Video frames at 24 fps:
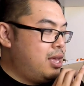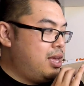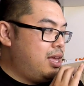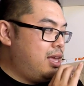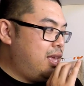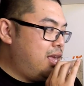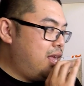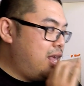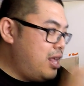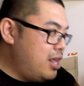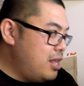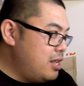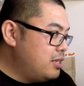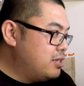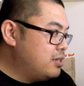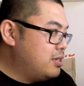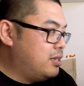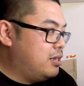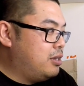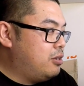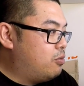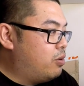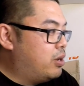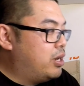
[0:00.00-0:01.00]

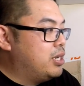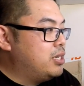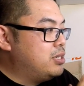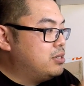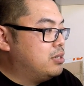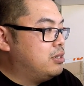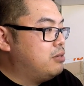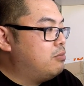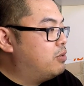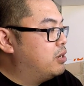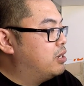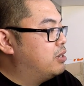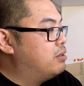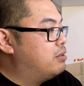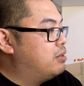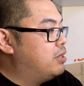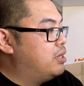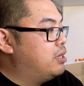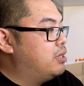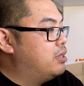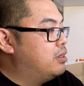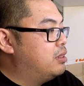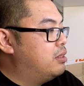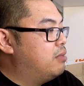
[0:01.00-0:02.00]
quite easily one of
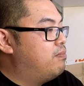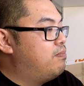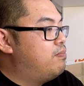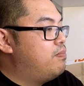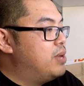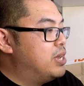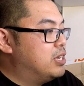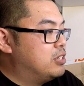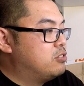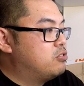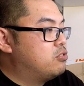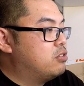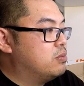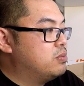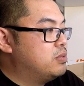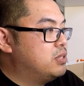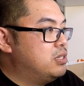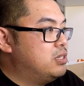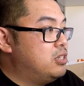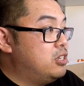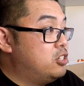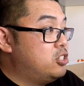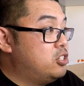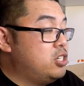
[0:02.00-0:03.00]
the best drops in
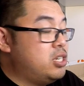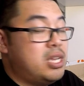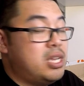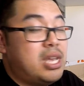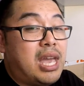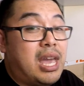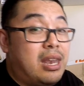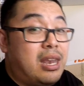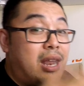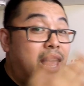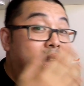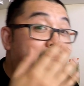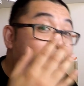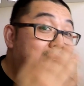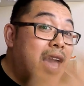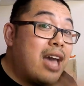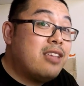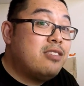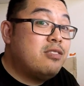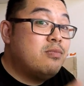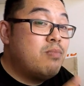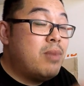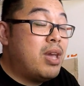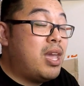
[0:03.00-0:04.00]
this year, and
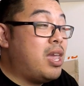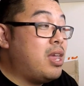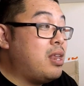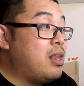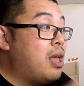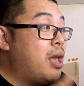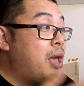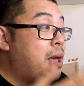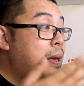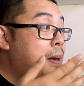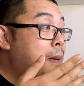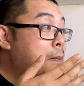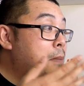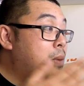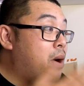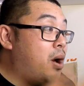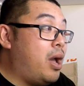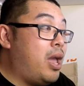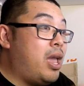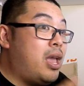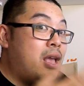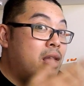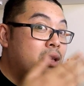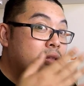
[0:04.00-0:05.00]
has made
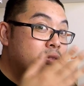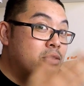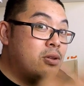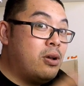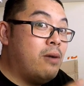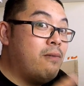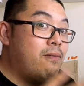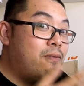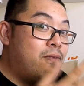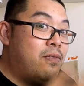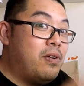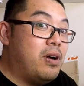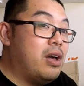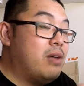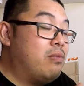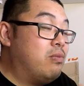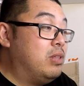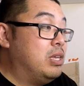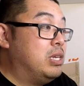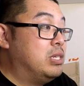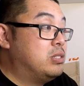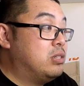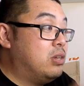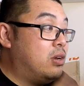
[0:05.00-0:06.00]
my top 5
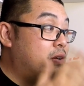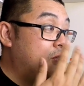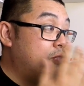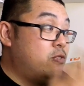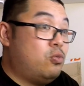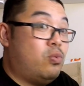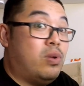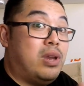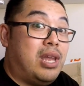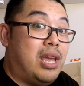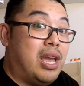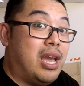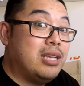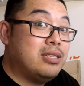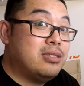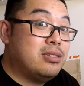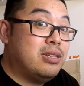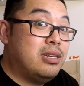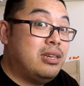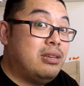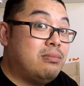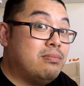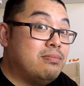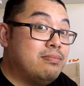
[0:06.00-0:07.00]
list of
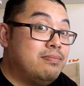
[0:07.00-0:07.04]
2018.